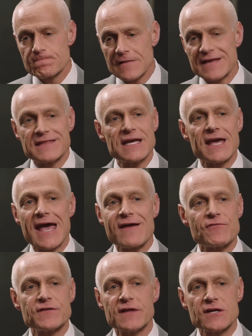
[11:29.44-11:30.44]
I think
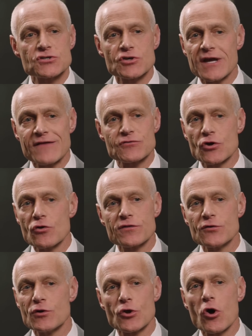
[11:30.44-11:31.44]
everything is going to have to go
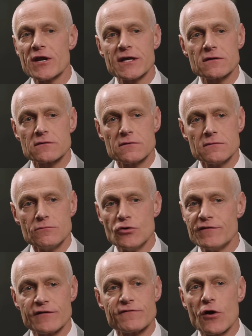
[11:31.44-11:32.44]
through an audit
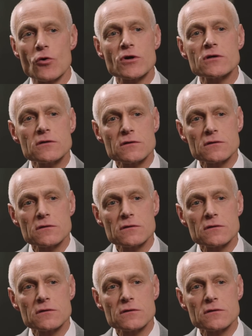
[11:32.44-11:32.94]
moving forward.